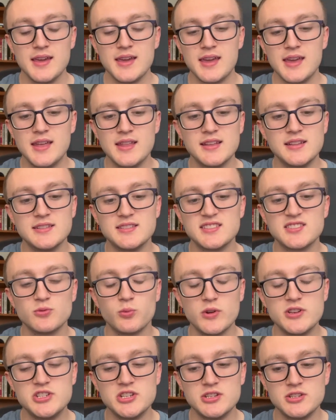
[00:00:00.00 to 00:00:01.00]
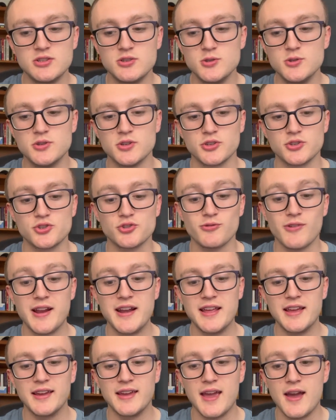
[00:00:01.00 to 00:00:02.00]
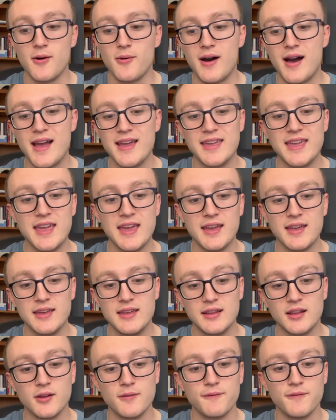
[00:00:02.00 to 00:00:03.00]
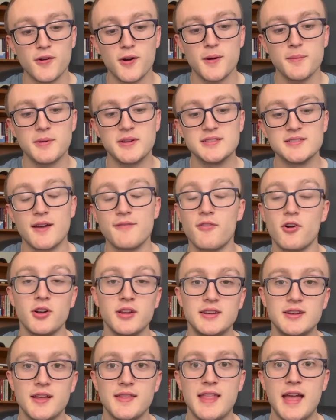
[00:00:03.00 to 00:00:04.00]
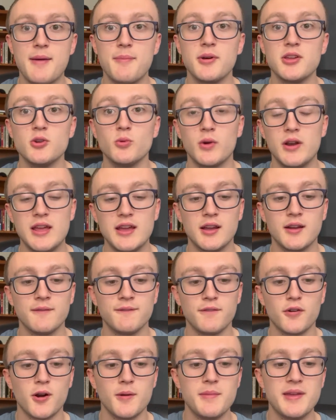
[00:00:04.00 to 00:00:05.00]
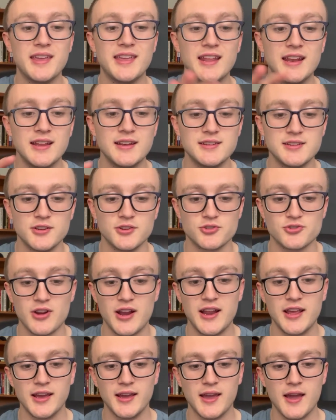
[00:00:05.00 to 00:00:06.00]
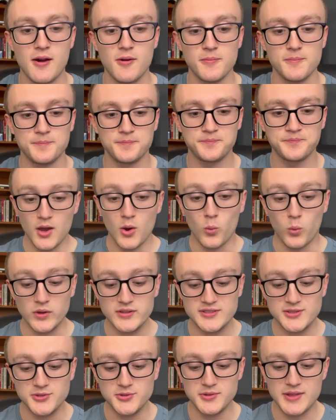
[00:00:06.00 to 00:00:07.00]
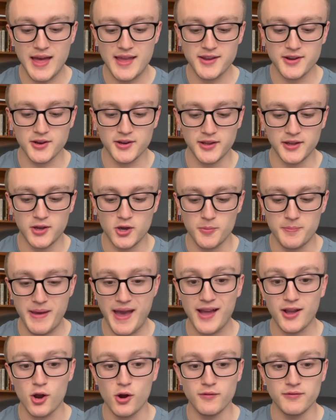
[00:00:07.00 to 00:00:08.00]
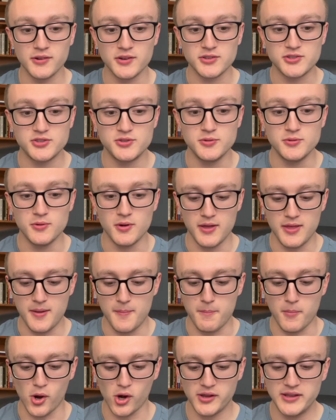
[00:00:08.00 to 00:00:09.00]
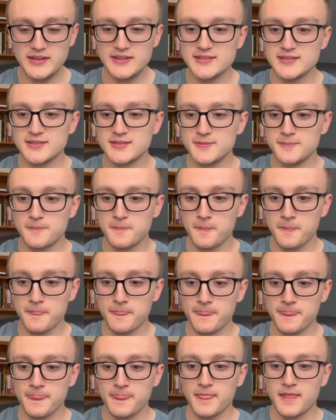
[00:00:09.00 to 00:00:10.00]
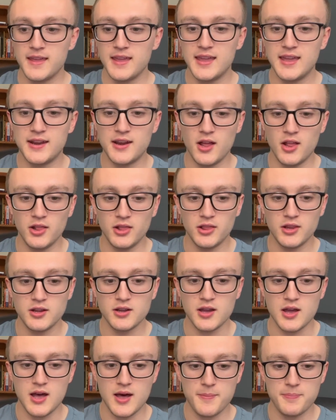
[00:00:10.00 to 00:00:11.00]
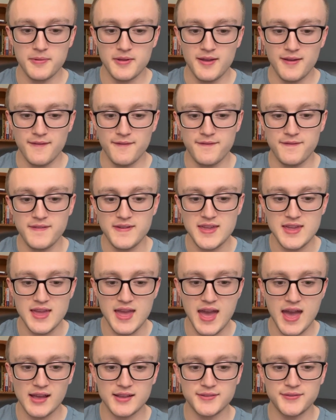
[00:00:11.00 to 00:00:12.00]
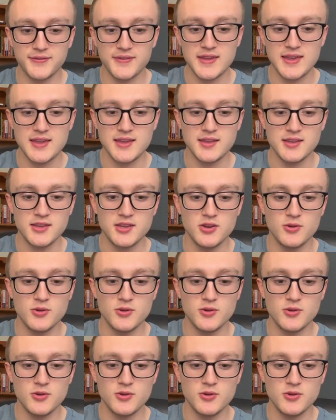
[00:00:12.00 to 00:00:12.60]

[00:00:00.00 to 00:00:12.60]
and then switch it to your trading account. I can't hit confirm because I've already done that, but you want to hit confirm and get it into your trading account. Once you do that, you're going to go back over to markets and look up VXV